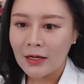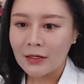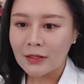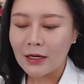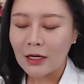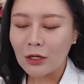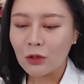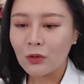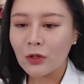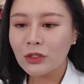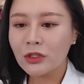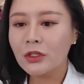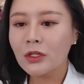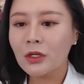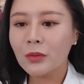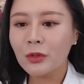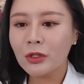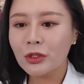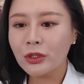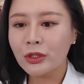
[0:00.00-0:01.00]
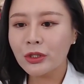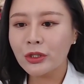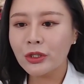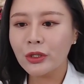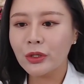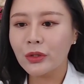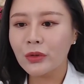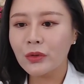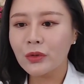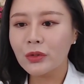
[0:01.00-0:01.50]
Now, question number
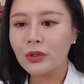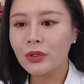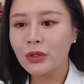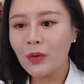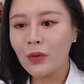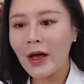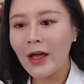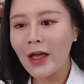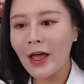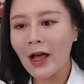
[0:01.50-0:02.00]
2, do I